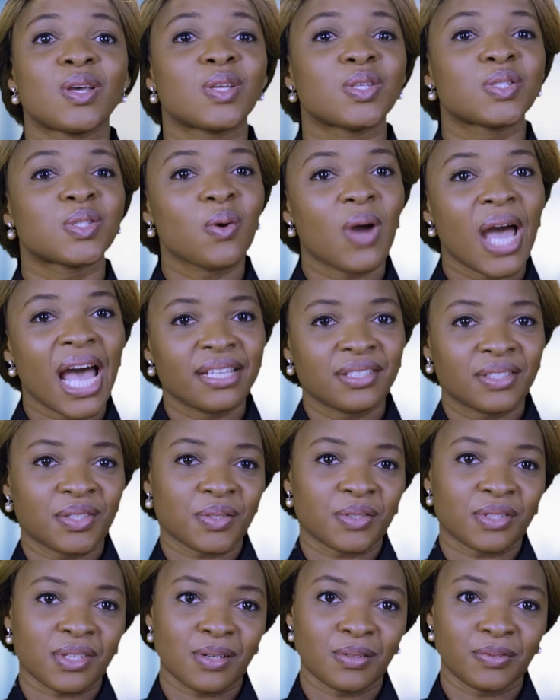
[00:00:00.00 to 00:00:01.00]
So ask
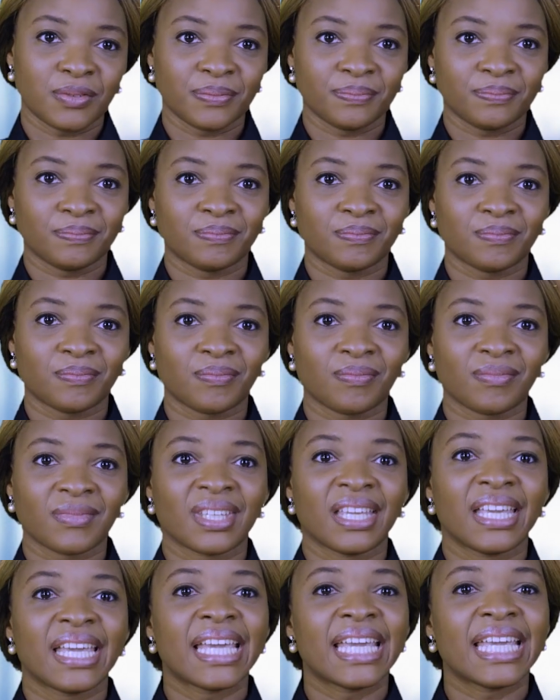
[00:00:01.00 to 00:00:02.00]
yourself,
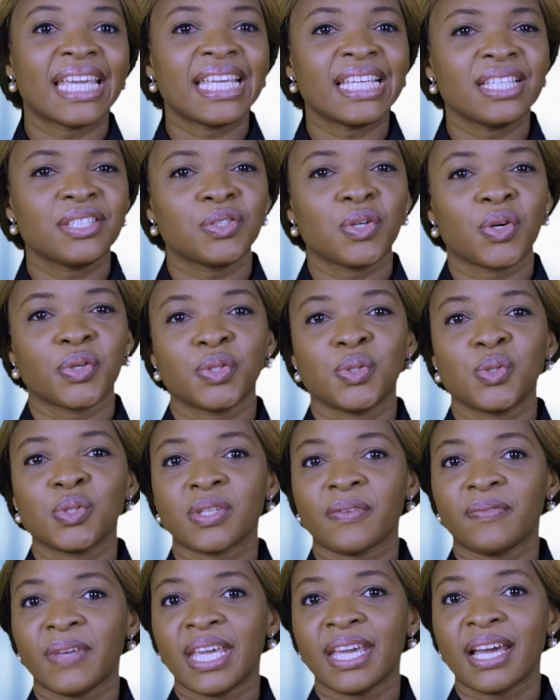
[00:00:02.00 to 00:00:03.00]
is your
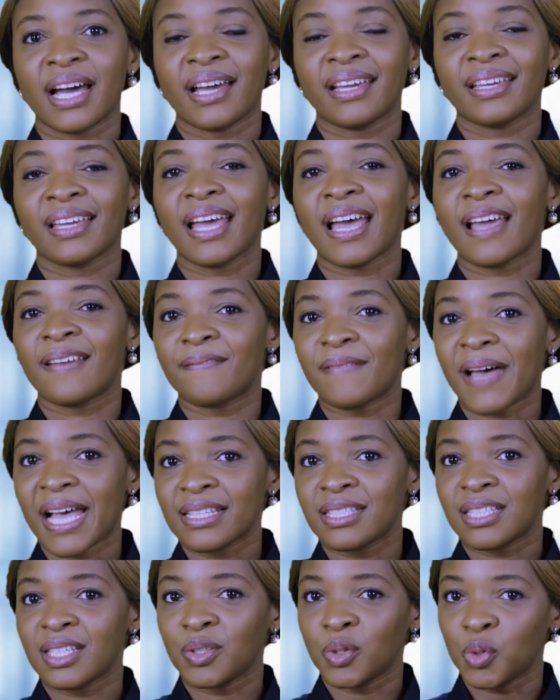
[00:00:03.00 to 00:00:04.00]
use of AI
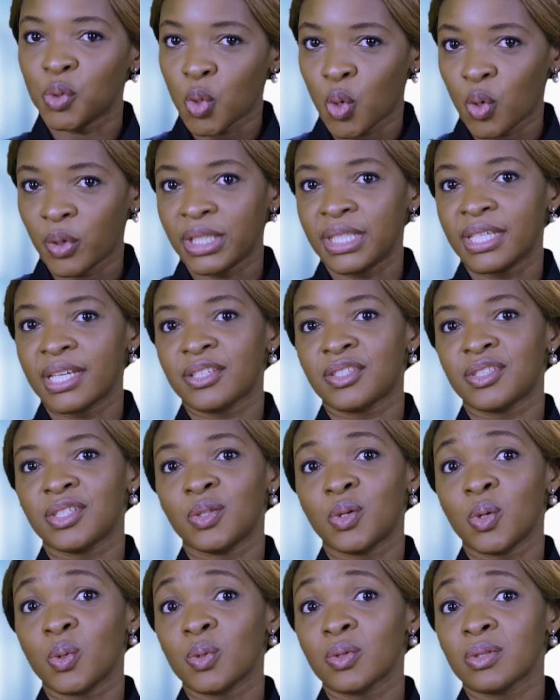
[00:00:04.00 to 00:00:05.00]
advancing your
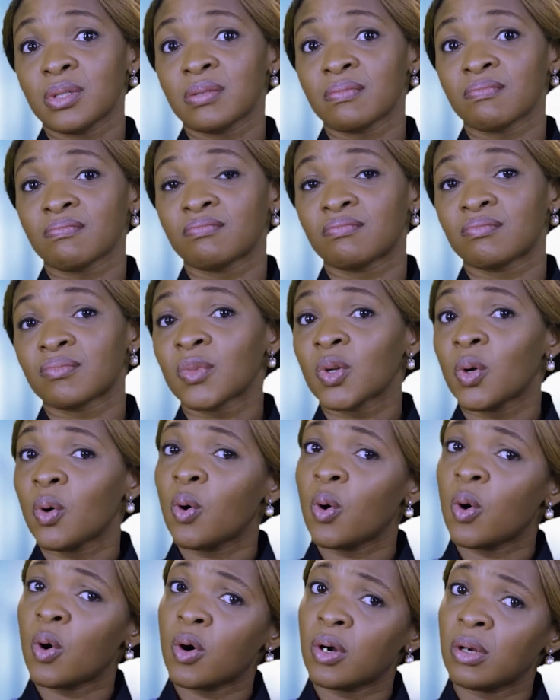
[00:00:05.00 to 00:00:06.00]
ESG goals
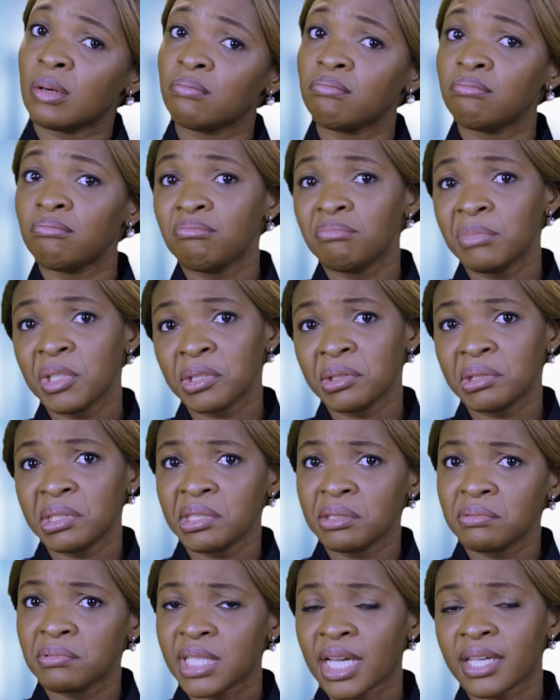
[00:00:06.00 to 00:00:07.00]
or
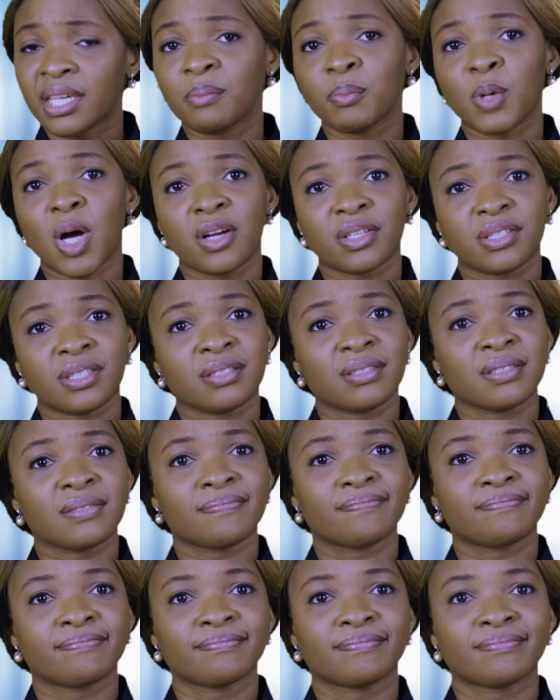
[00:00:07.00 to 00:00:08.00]
merely checking boxes?
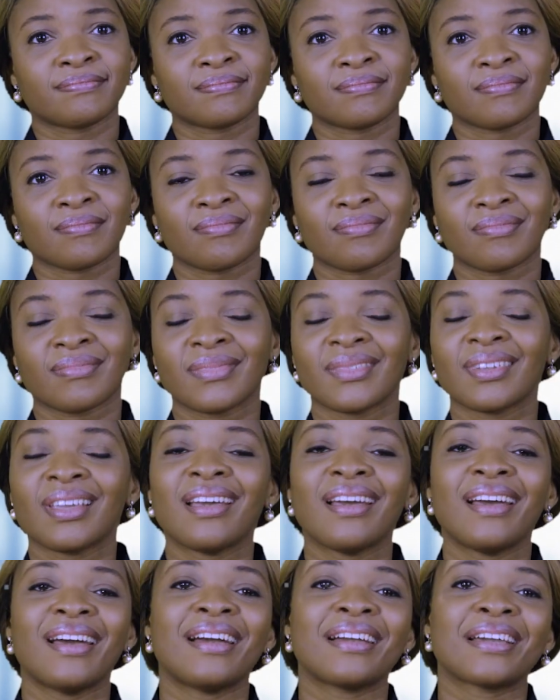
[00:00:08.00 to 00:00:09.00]

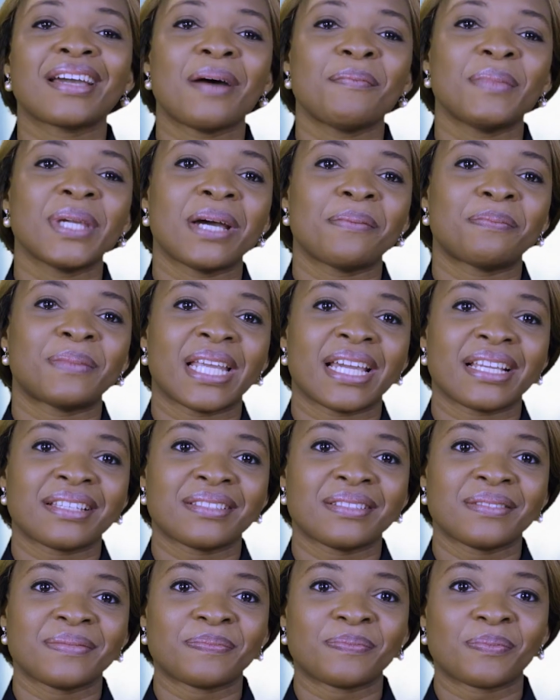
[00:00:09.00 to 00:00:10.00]
Coming up next,